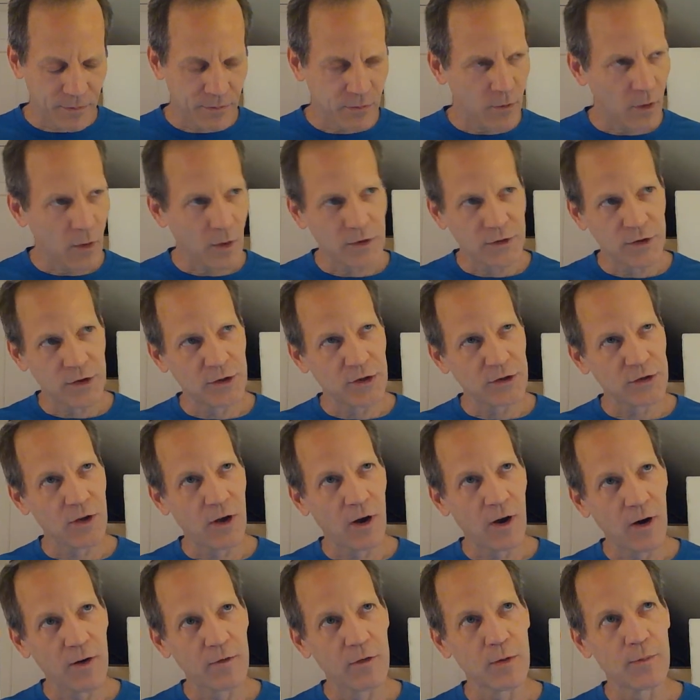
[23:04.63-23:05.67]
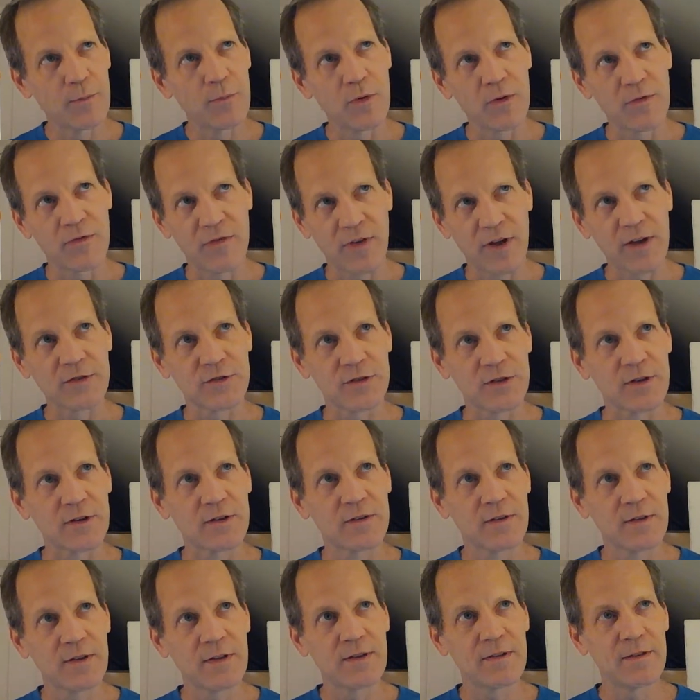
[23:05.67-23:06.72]
or is he just a Harvard professor?
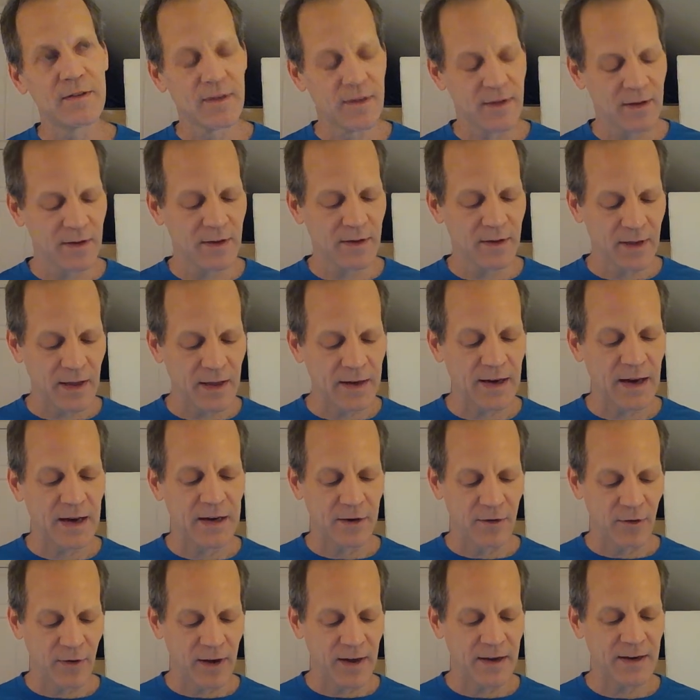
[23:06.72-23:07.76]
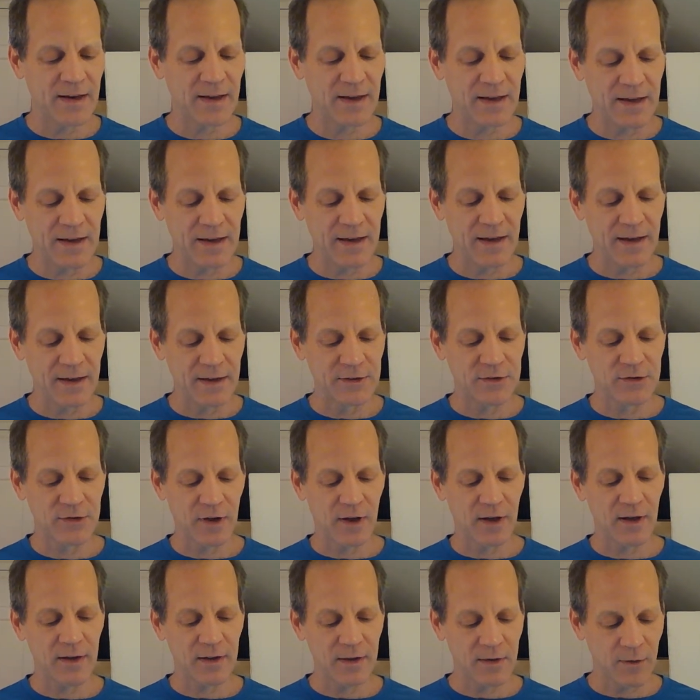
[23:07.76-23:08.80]
At any rate, he is
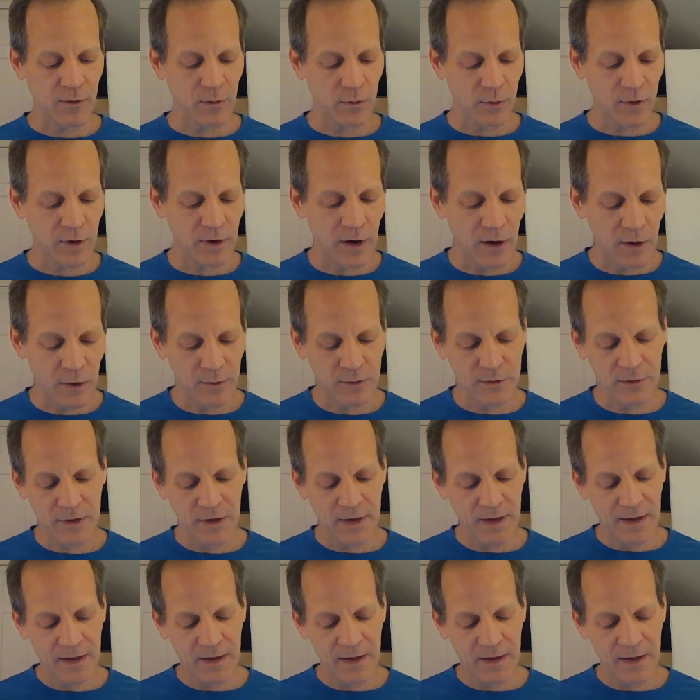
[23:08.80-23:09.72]
a renowned